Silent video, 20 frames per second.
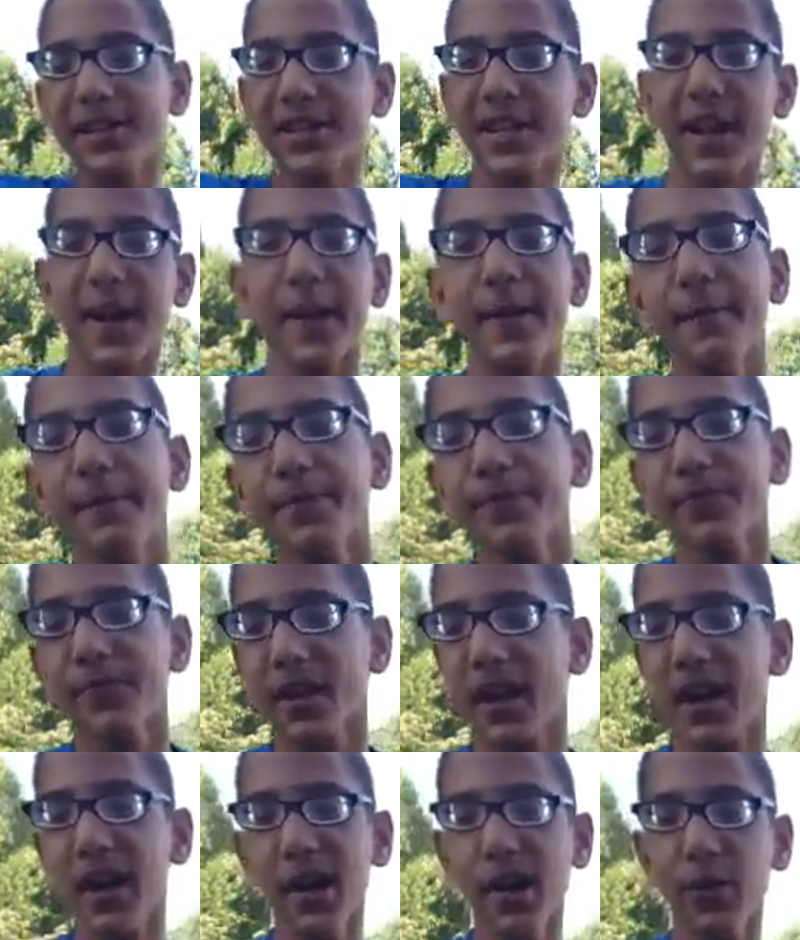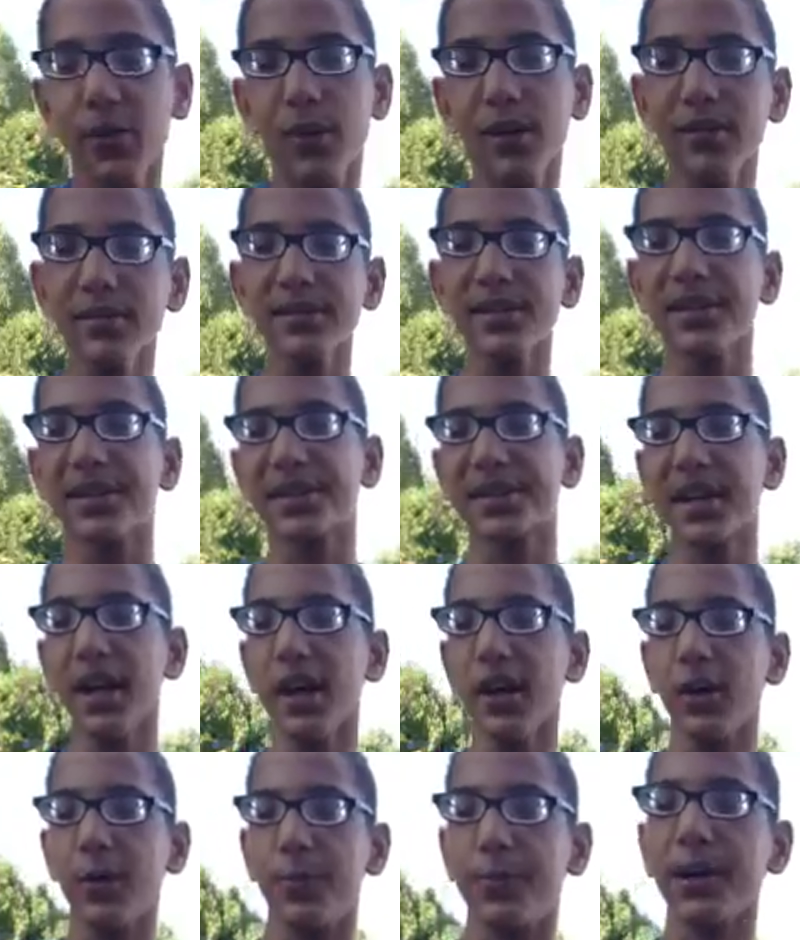say, oh, where's the
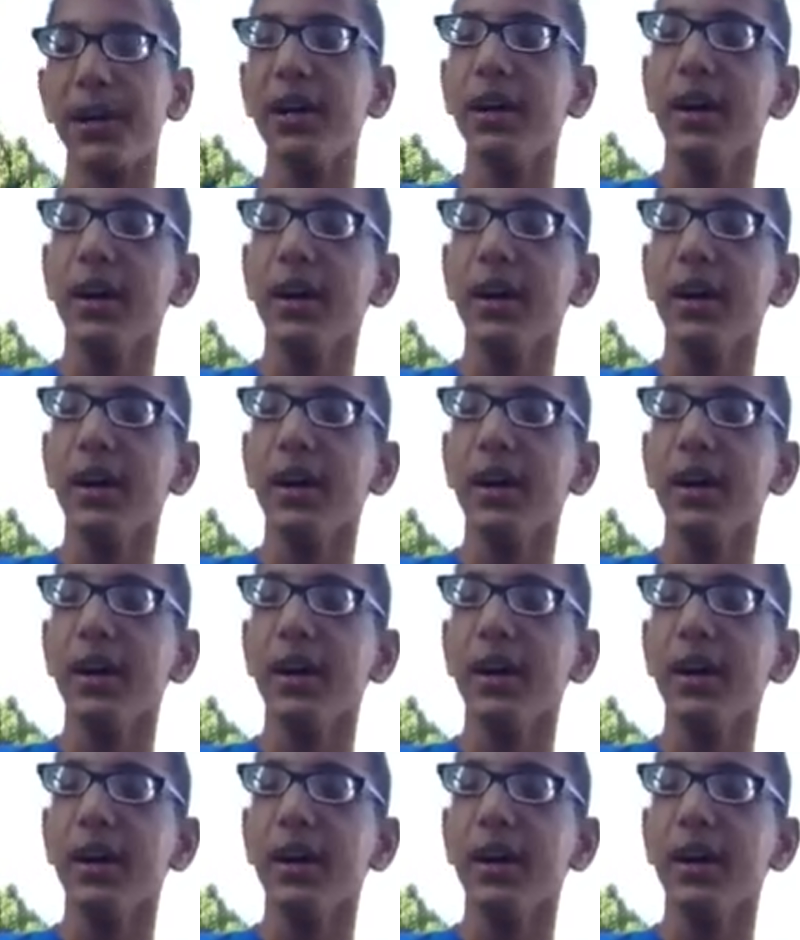scope?